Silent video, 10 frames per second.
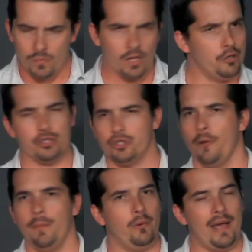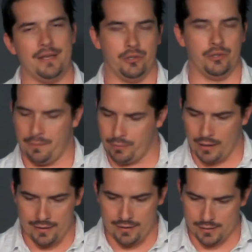There's so many ways you can
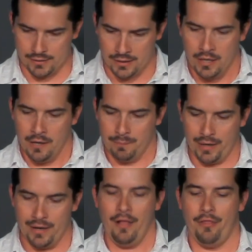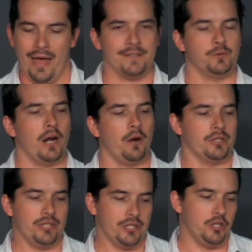apply this, but that's where we're
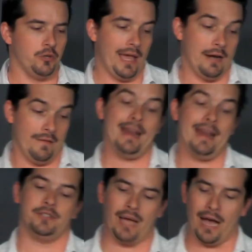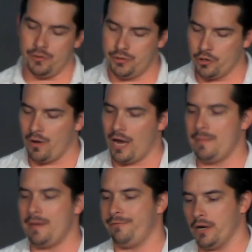situated, and that is how
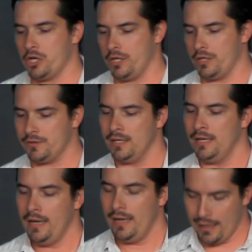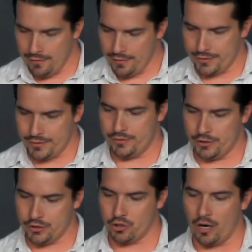Deuteronomy functions in this
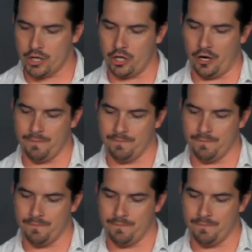structure.